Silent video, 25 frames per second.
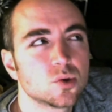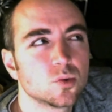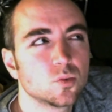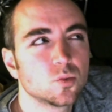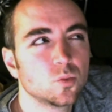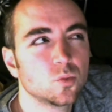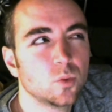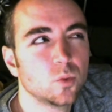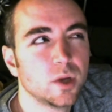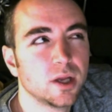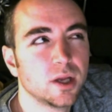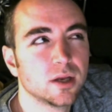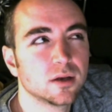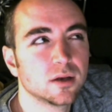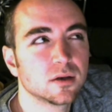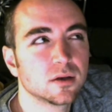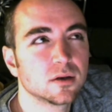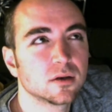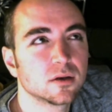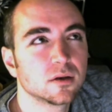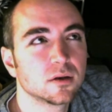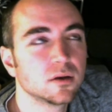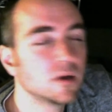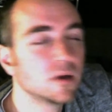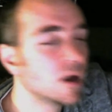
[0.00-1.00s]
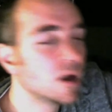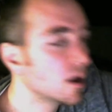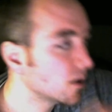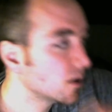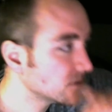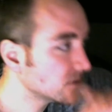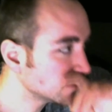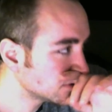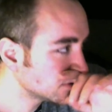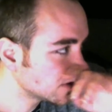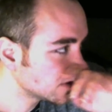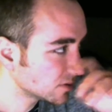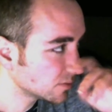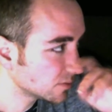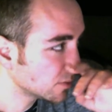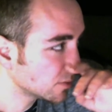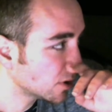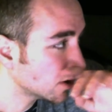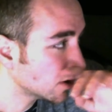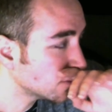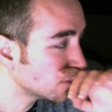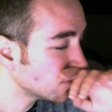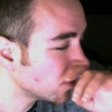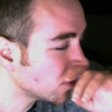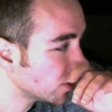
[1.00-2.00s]
Wait, no.
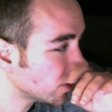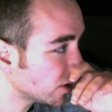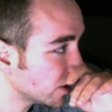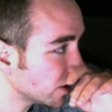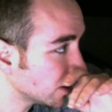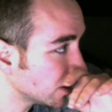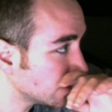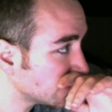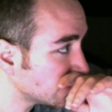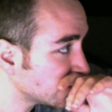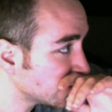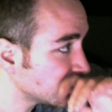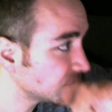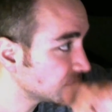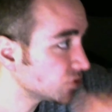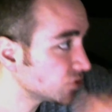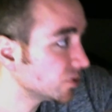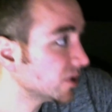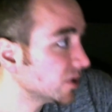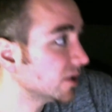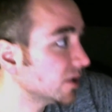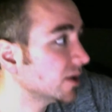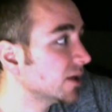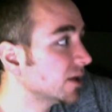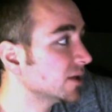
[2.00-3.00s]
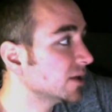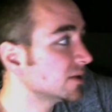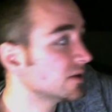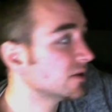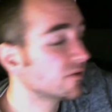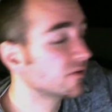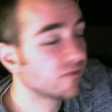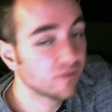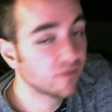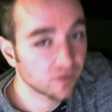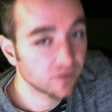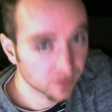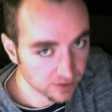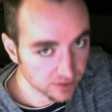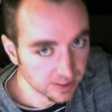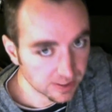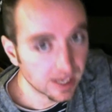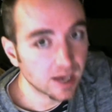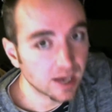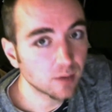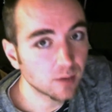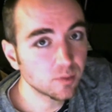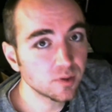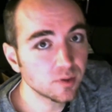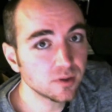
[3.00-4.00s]
Tomorrow morning, I'm gonna treat it as if this
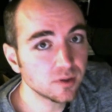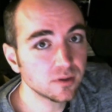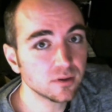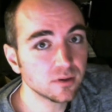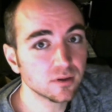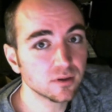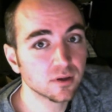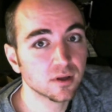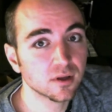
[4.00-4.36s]
happened,